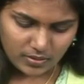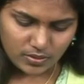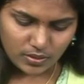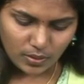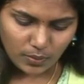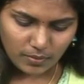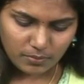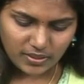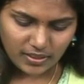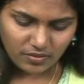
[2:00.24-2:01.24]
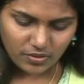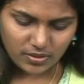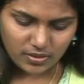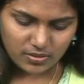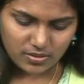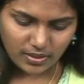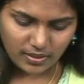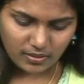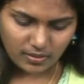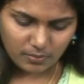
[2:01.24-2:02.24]
So now I'm done with this,
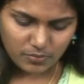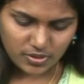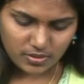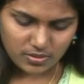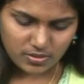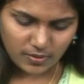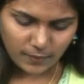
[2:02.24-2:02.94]
and I'm just